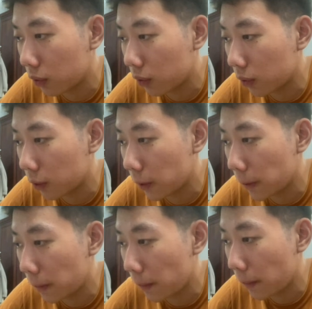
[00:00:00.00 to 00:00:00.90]

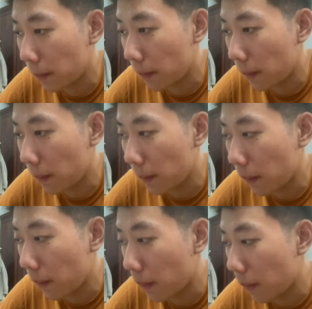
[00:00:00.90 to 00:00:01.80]

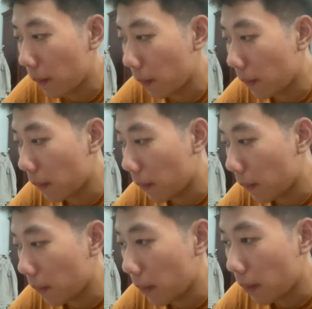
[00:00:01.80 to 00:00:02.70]

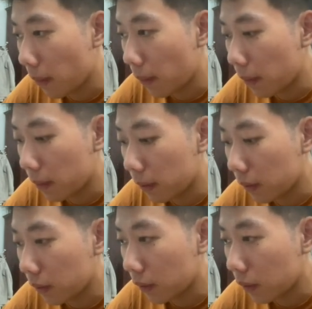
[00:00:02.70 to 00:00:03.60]
Nothing is said.